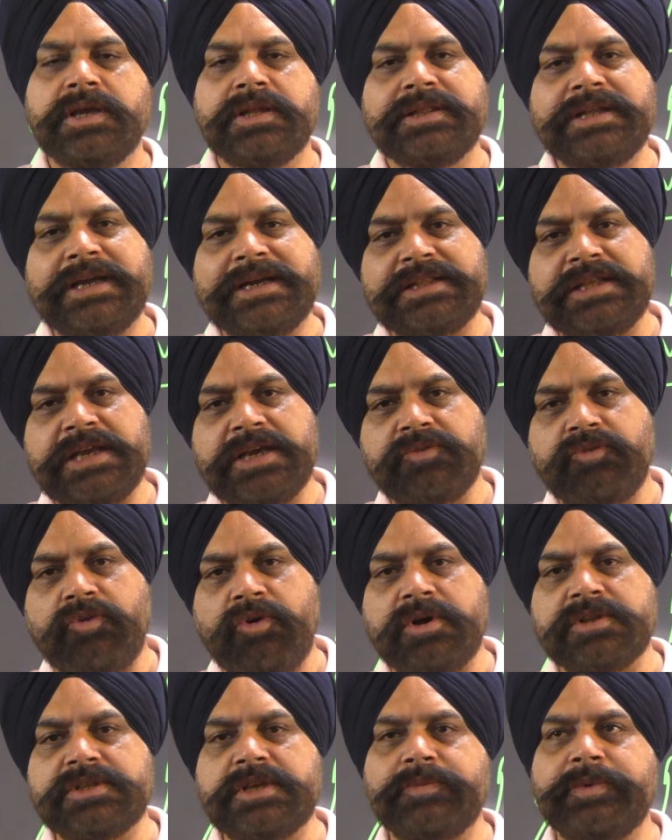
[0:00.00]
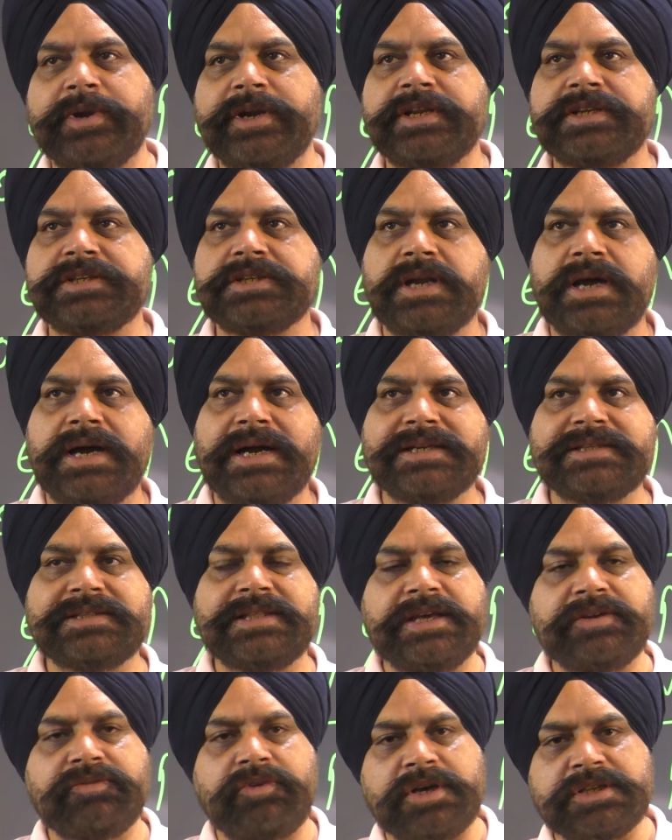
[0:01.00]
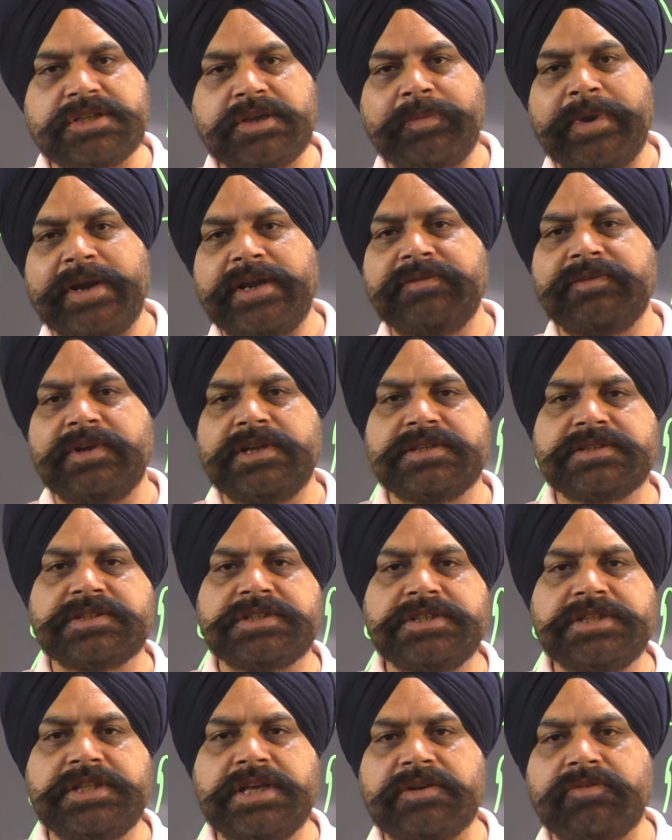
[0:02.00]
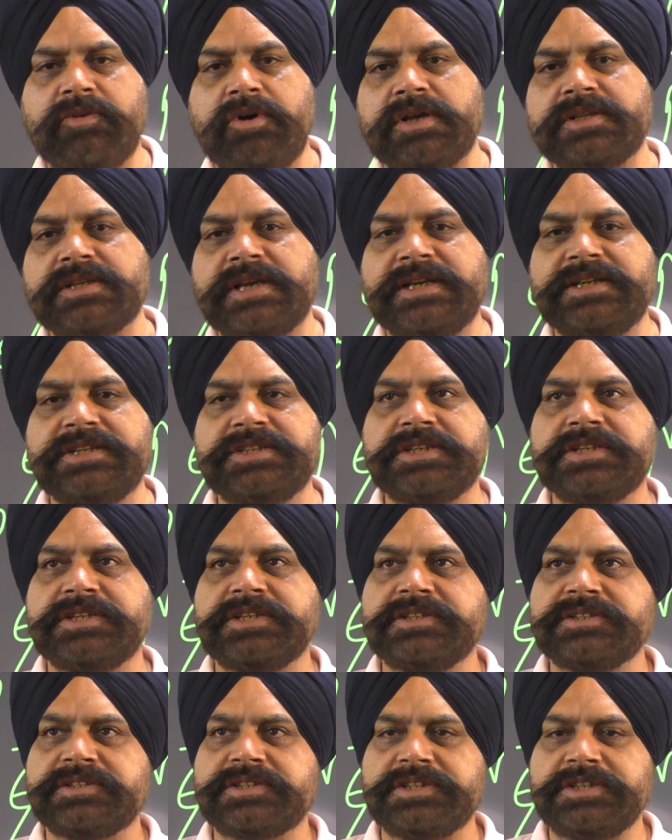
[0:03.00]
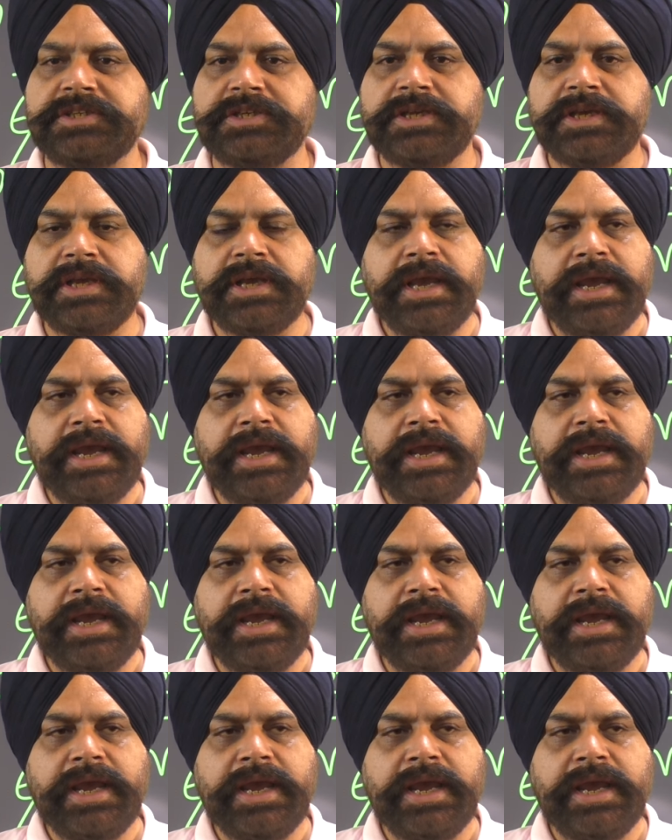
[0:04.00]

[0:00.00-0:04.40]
that there was a British Raj, there was a medieval history, there was ancient history,